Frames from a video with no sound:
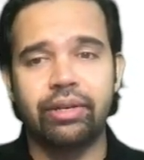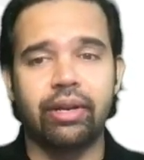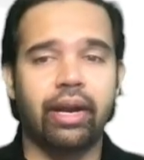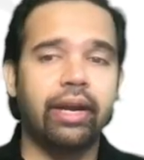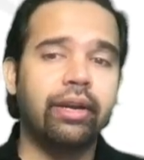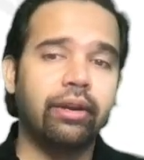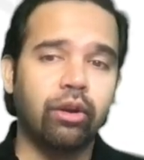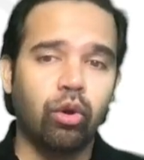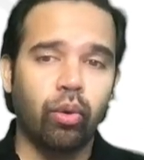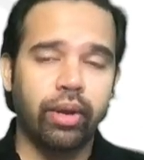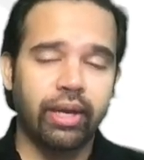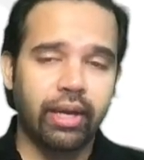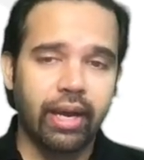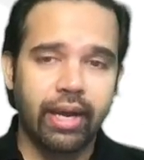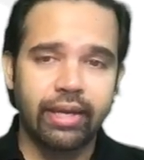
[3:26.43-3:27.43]
trend
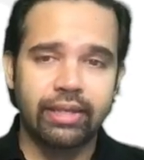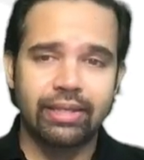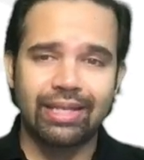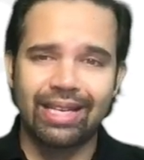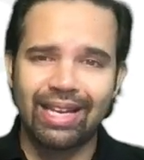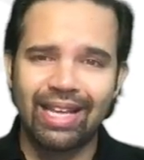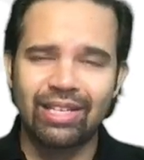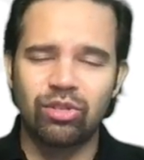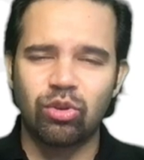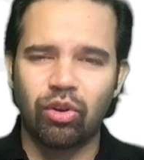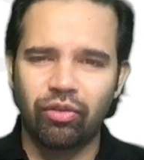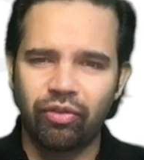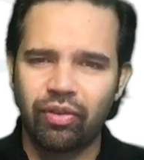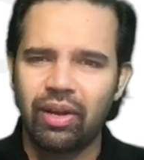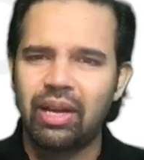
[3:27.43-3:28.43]
going guys less
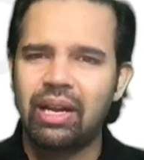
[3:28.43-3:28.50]
of